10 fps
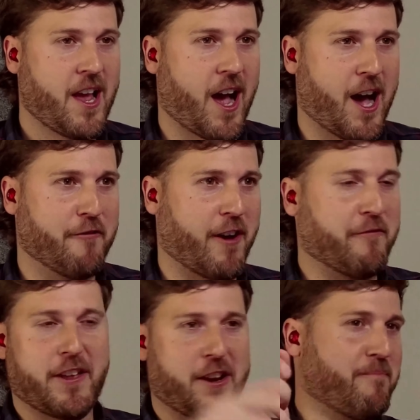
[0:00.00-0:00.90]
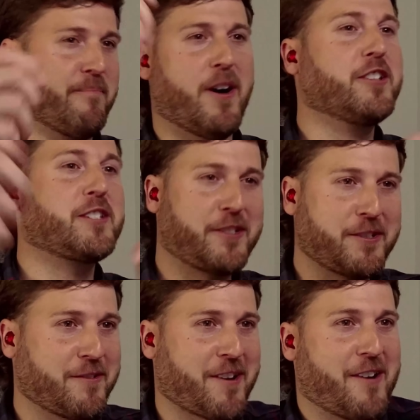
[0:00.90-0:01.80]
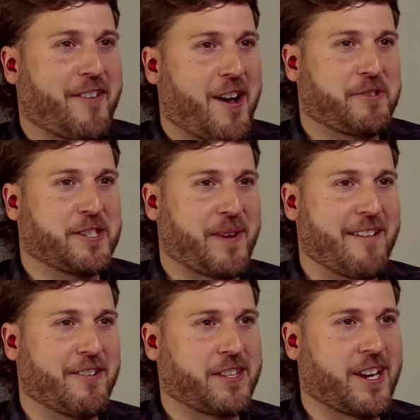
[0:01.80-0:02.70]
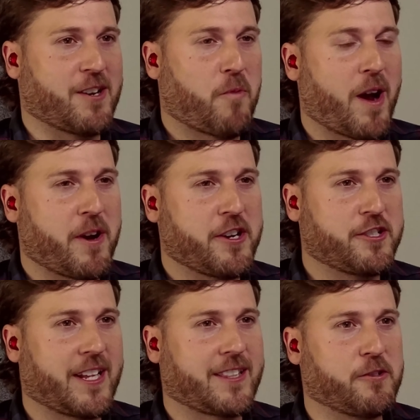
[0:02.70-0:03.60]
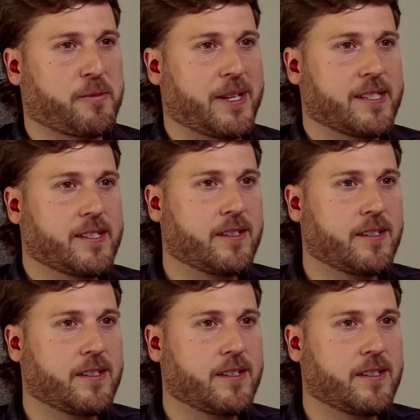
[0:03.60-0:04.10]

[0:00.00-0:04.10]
Of the multitude of options we have out there, why did you select those ones?